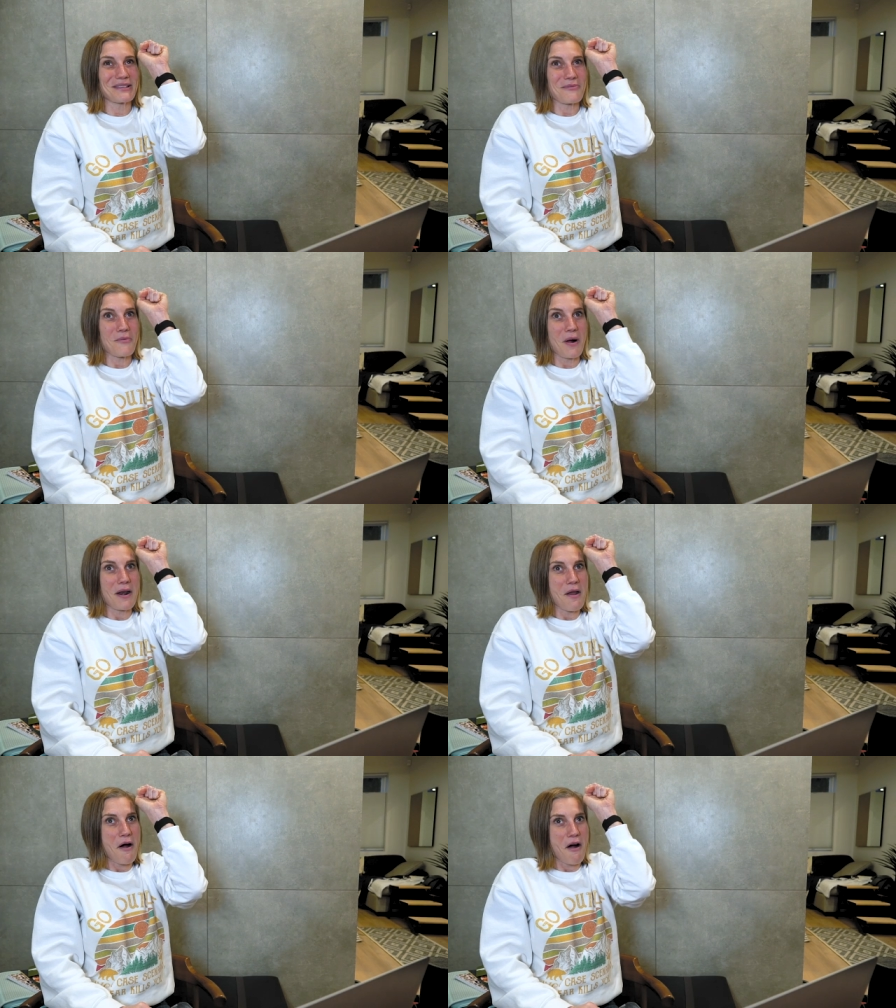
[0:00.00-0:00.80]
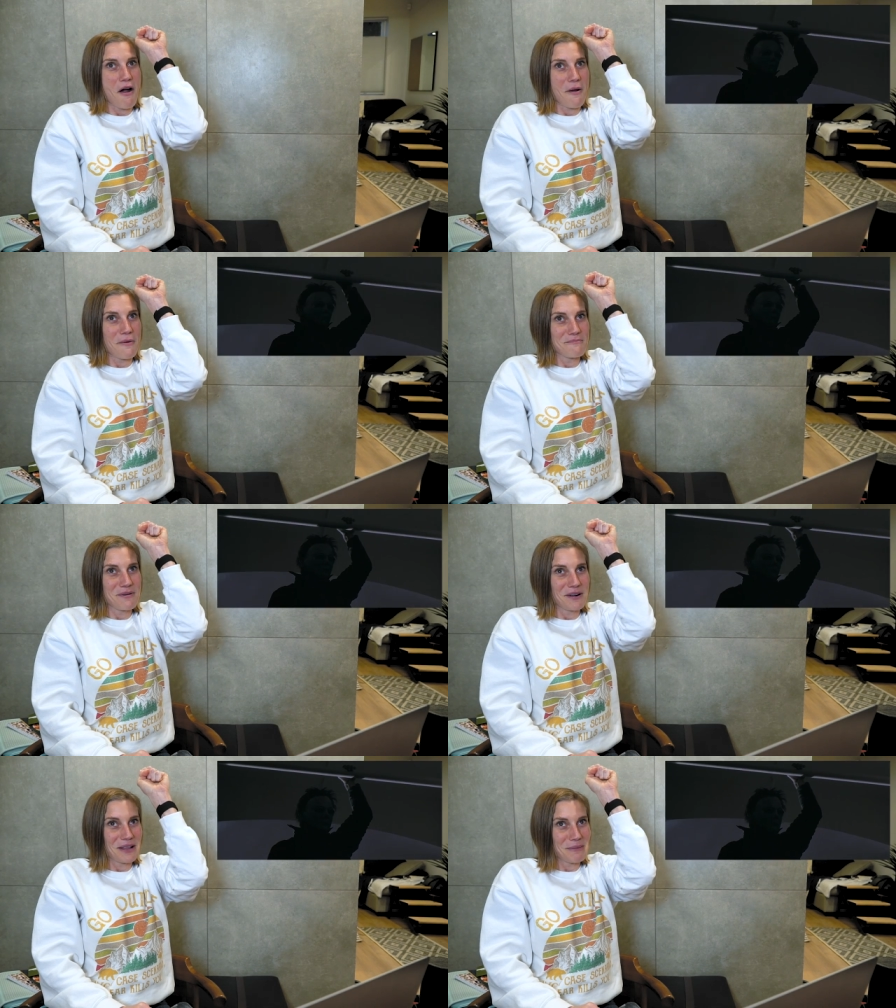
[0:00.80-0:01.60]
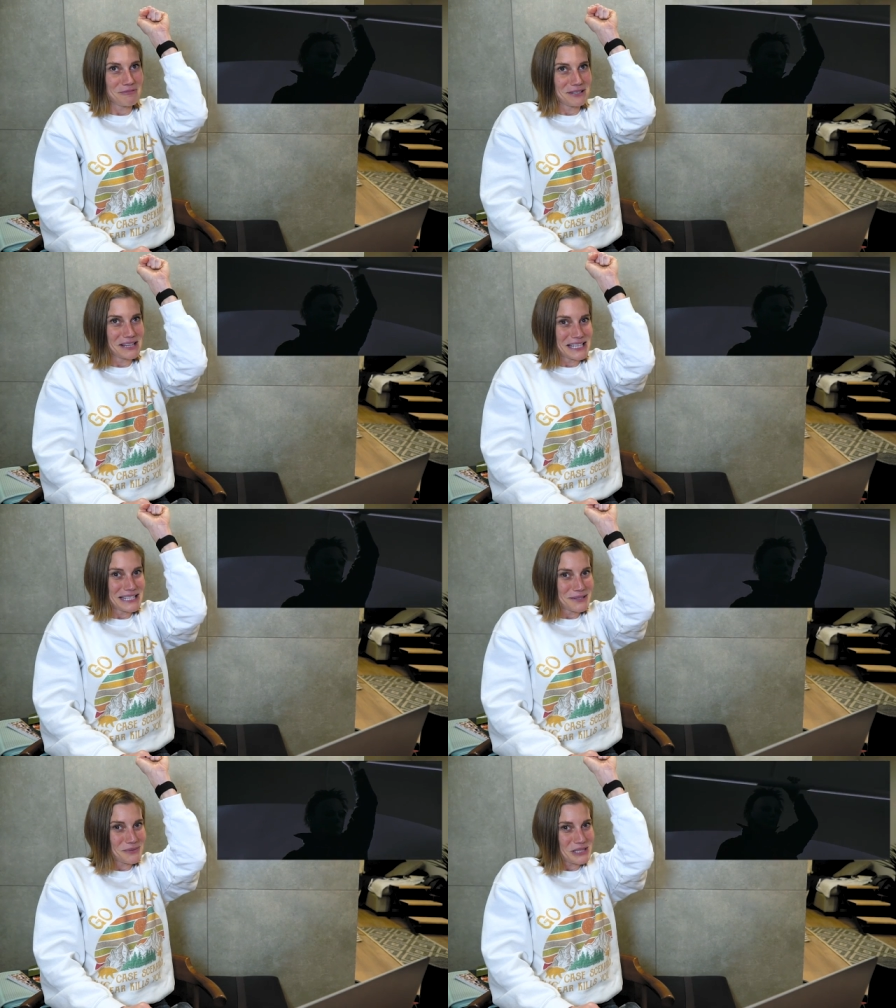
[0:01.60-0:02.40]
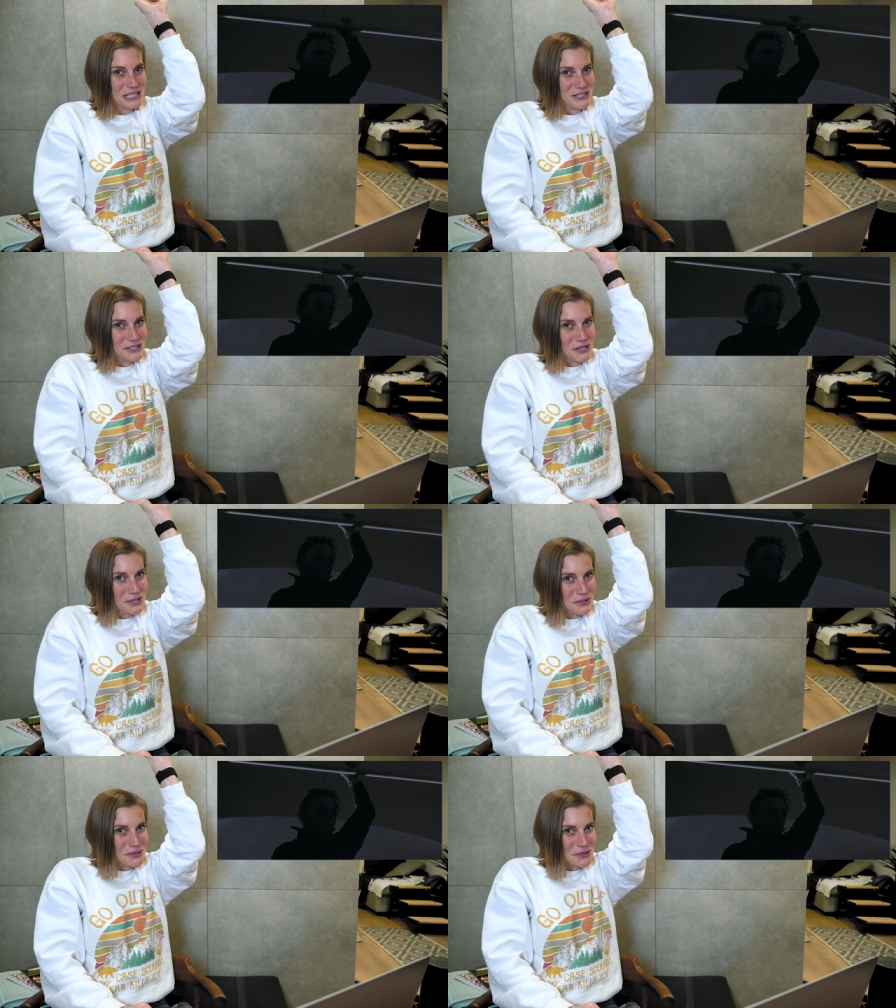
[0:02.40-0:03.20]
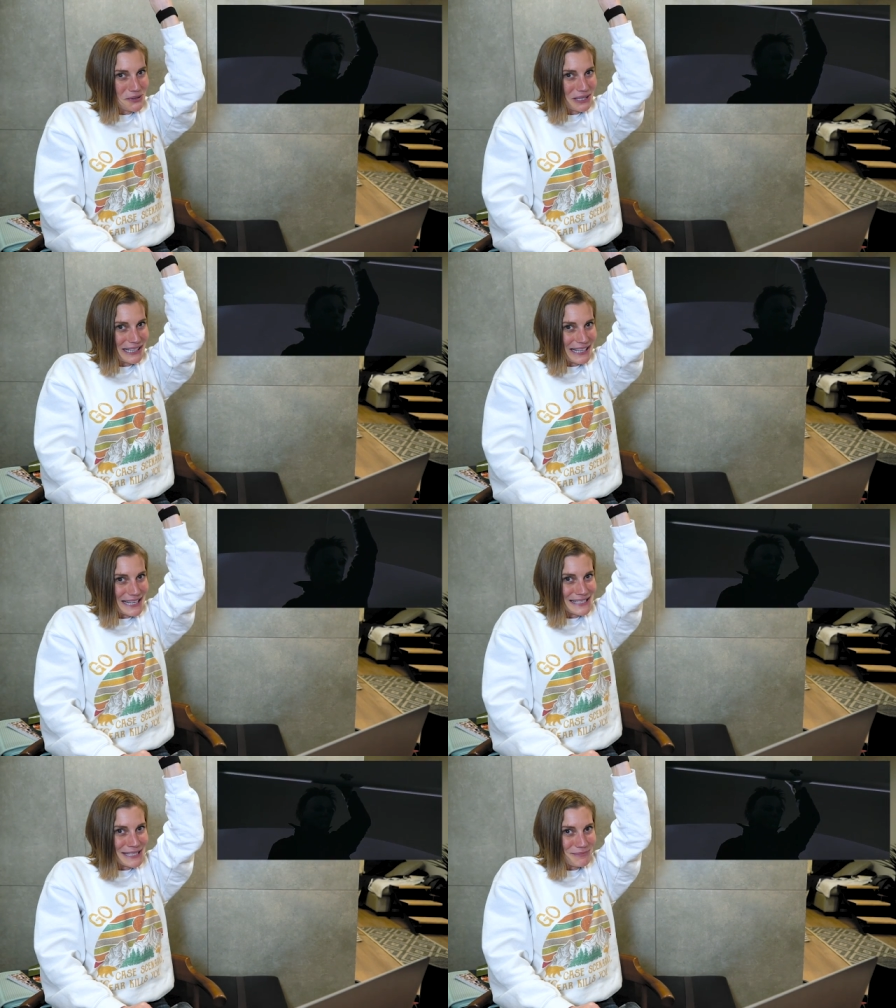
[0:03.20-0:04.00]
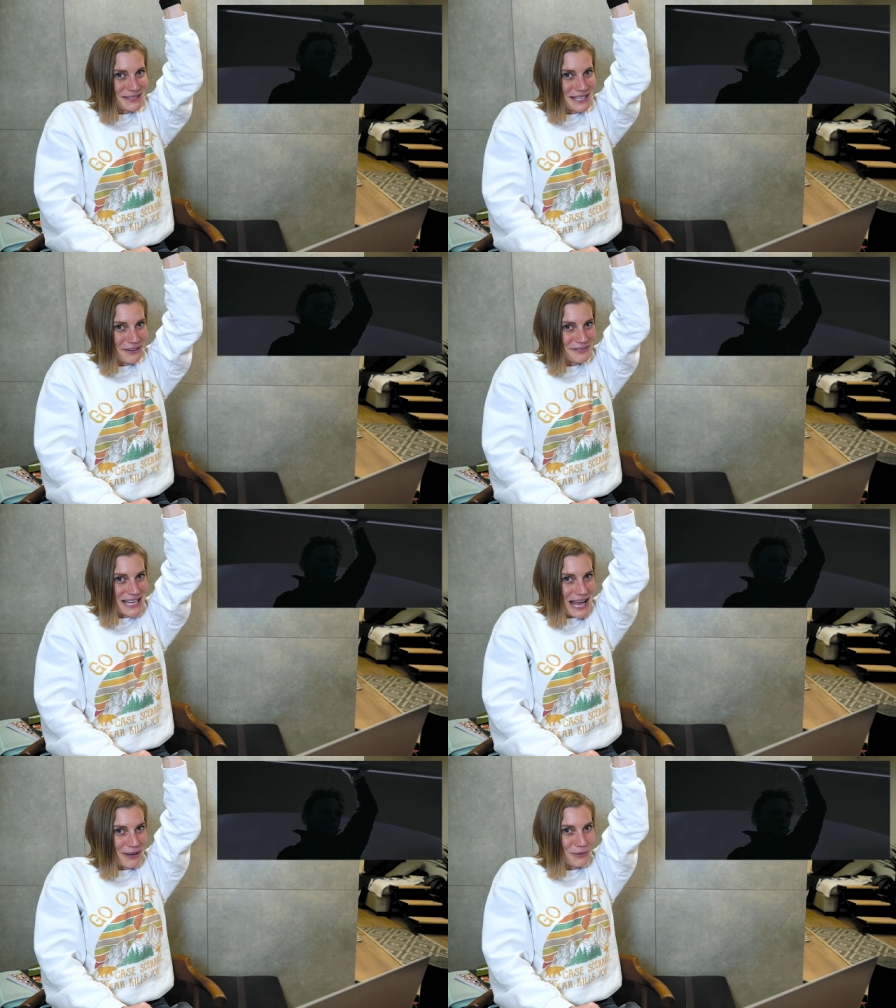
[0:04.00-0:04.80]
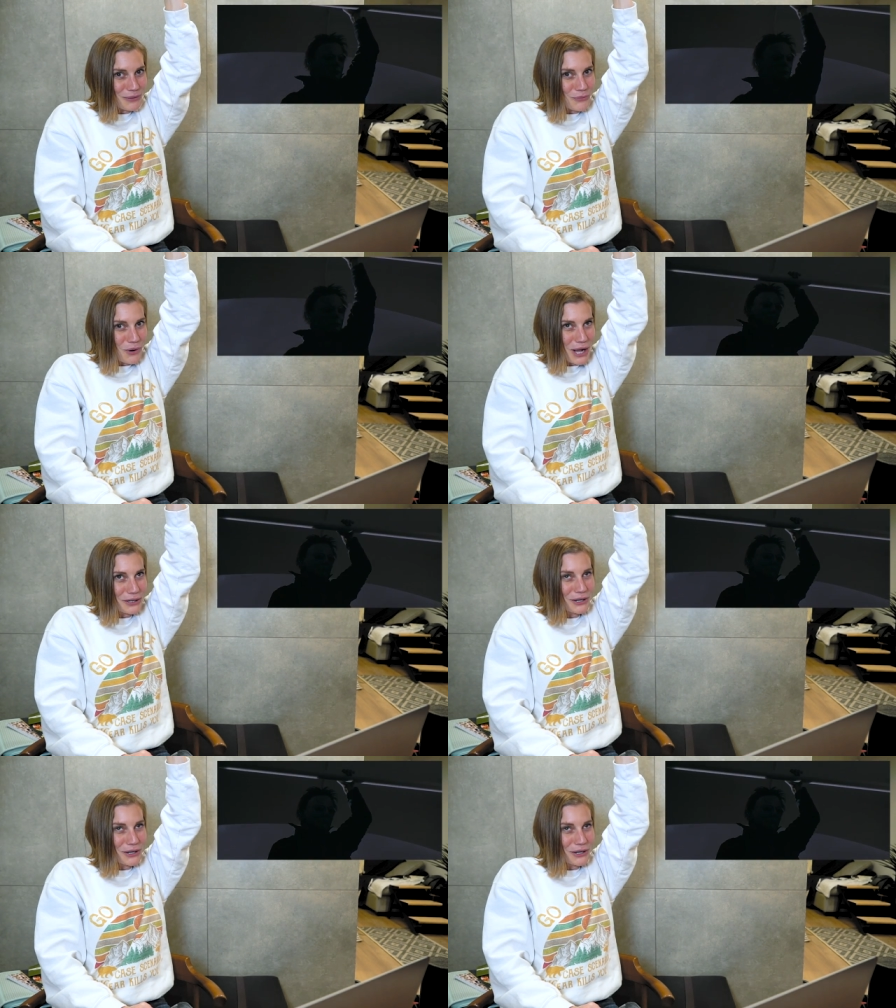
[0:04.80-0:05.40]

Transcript: the one arm pull up oh, release yeah. where he slowly lets himself down with one